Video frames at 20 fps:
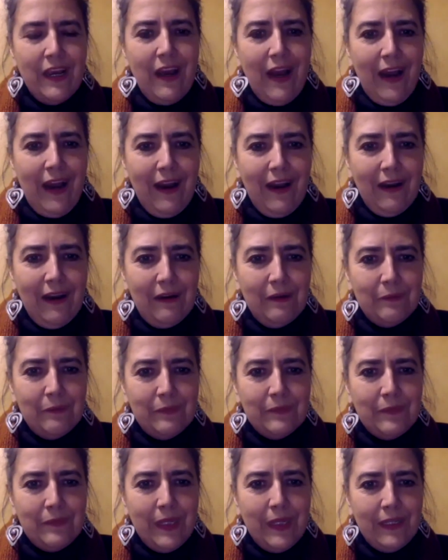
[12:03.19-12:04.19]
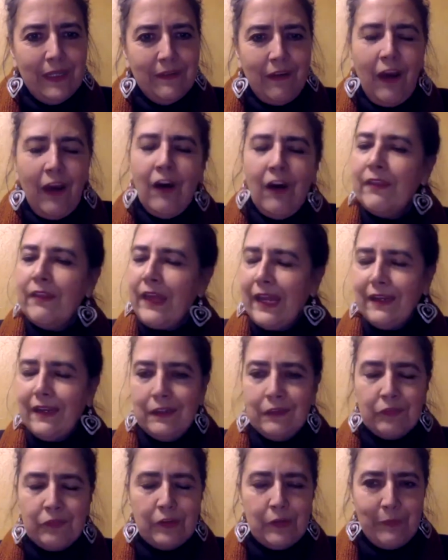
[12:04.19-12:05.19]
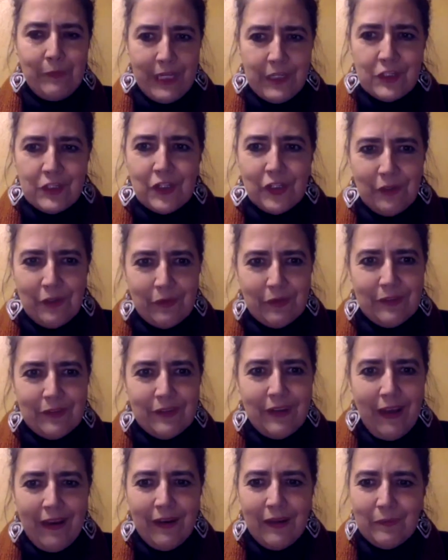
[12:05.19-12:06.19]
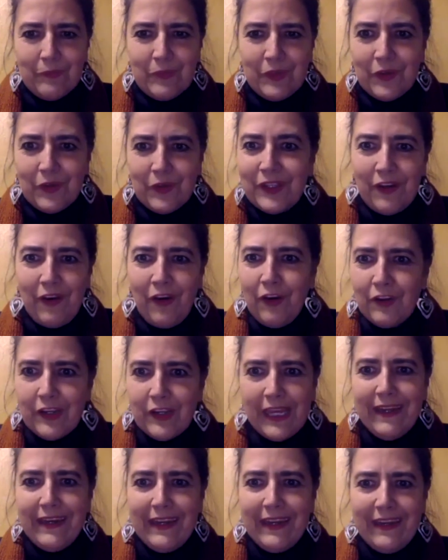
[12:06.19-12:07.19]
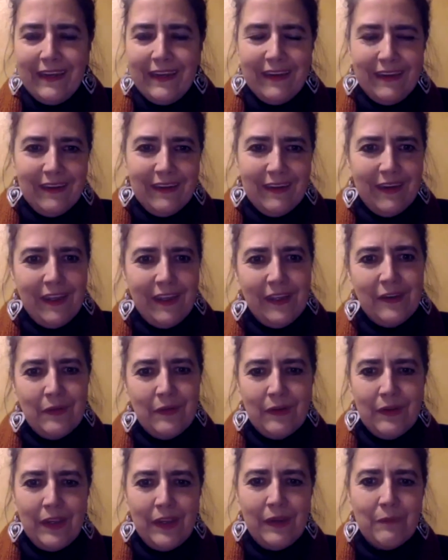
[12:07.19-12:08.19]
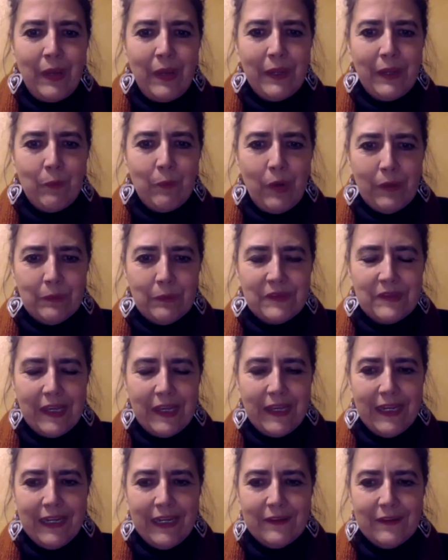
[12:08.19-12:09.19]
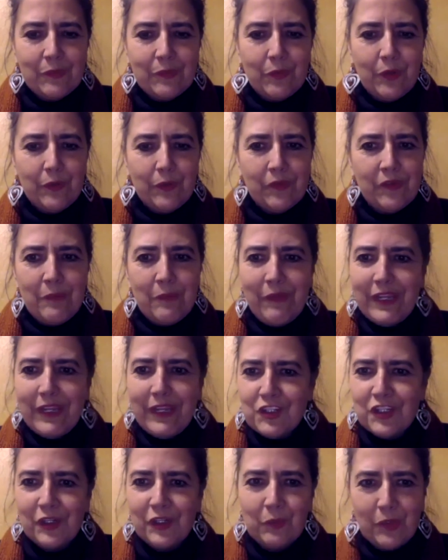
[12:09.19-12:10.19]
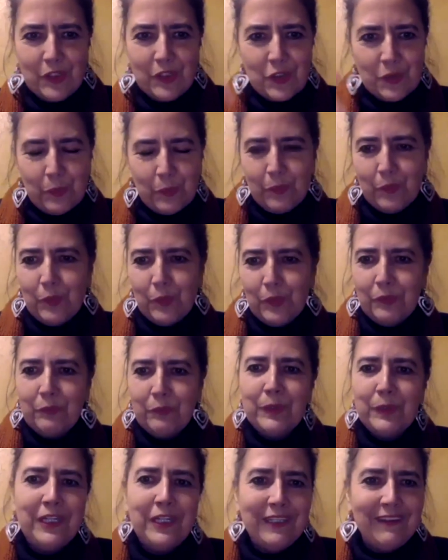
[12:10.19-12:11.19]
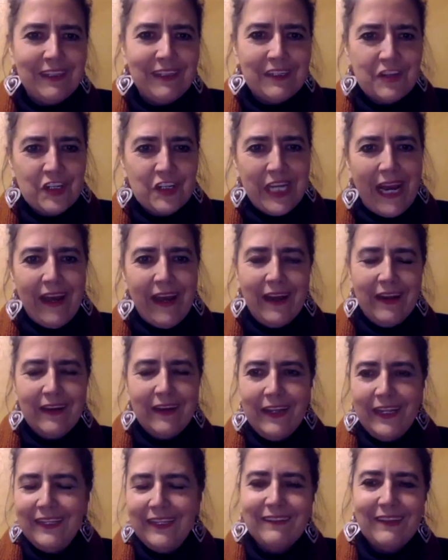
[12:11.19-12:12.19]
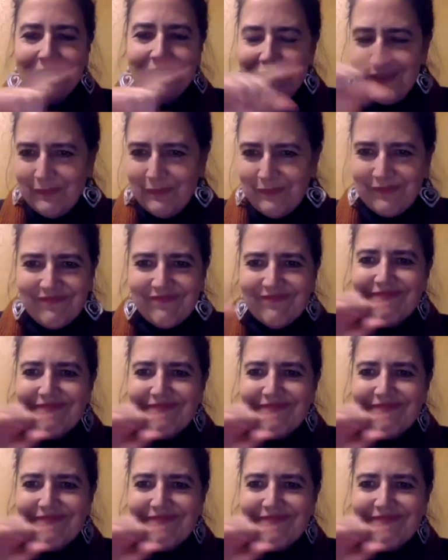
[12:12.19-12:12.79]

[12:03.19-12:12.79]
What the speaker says: And all that information, you can all get it in my website, as Rosy mentioned, which we'll put in the chat, in the